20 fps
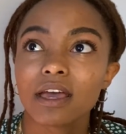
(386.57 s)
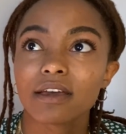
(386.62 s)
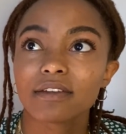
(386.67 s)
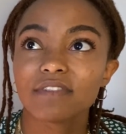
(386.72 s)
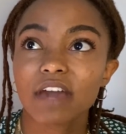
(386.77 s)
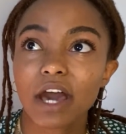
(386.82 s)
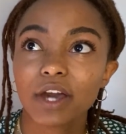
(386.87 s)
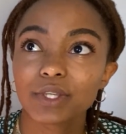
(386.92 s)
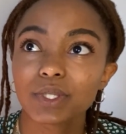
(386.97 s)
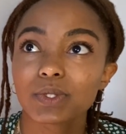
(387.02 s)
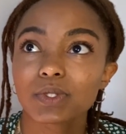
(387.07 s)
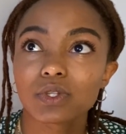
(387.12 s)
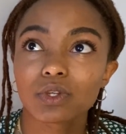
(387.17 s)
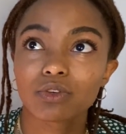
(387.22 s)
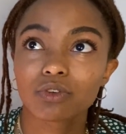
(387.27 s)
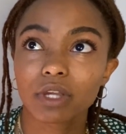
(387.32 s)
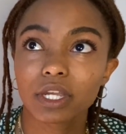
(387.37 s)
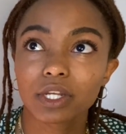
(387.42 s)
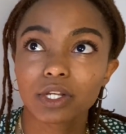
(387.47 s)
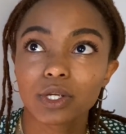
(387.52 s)
values a
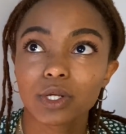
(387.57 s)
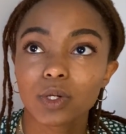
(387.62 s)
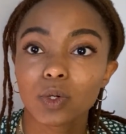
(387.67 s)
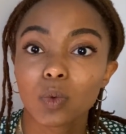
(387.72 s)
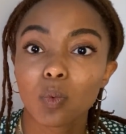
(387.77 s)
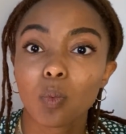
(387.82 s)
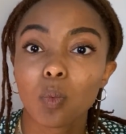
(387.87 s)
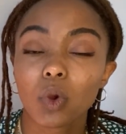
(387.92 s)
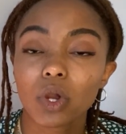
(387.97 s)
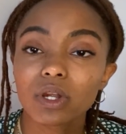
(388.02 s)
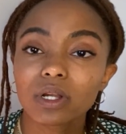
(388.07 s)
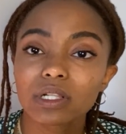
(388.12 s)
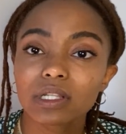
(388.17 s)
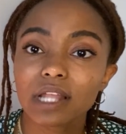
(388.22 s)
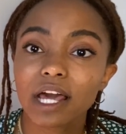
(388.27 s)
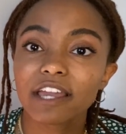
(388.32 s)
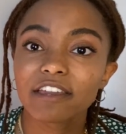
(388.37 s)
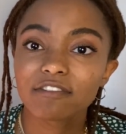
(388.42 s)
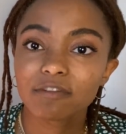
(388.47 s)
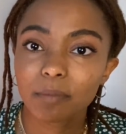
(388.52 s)
greater
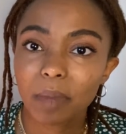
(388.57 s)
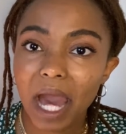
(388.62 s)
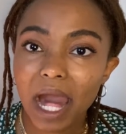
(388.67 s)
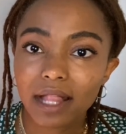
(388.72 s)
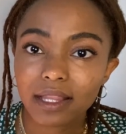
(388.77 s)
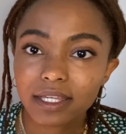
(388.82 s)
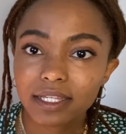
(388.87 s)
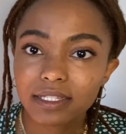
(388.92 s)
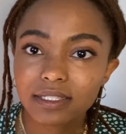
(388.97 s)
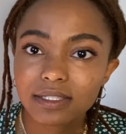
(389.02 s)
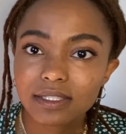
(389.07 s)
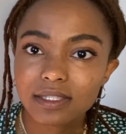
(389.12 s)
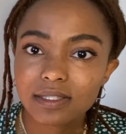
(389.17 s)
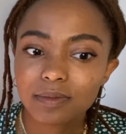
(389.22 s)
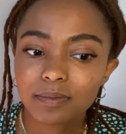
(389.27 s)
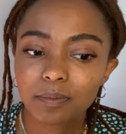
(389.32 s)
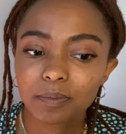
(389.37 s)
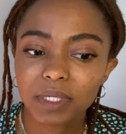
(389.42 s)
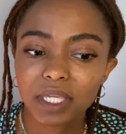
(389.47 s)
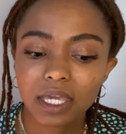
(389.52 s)
work-life balance,
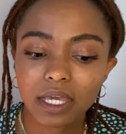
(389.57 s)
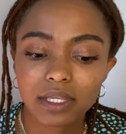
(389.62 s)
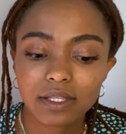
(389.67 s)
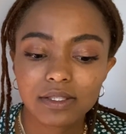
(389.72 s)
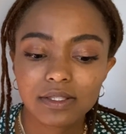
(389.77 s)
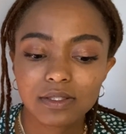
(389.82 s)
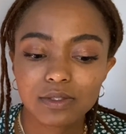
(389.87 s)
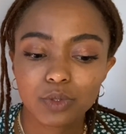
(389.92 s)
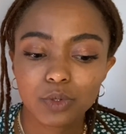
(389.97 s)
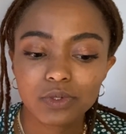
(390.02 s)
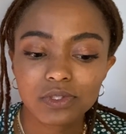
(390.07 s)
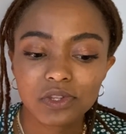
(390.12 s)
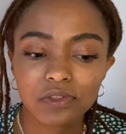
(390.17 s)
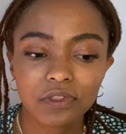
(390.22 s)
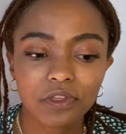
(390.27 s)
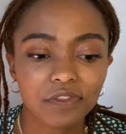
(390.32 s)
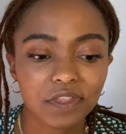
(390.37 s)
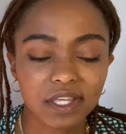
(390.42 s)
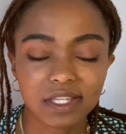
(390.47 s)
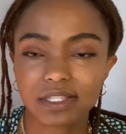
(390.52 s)
because those are the
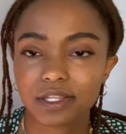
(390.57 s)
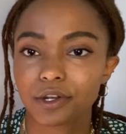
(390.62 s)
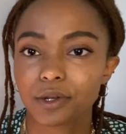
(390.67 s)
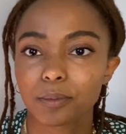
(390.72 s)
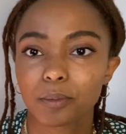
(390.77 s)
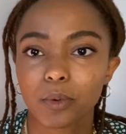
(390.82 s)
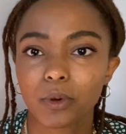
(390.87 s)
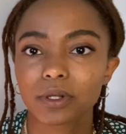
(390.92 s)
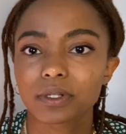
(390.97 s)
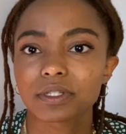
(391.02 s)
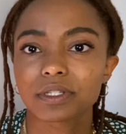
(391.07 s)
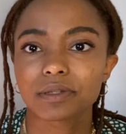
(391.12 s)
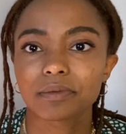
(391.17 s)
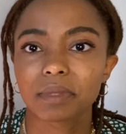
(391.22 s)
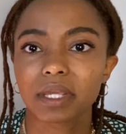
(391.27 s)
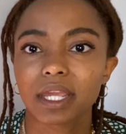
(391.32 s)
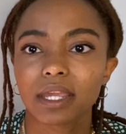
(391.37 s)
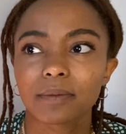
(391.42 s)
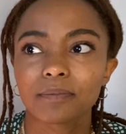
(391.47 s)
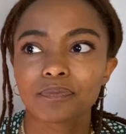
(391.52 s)
things that are important to
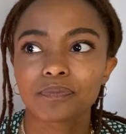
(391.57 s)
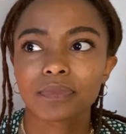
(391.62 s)
me.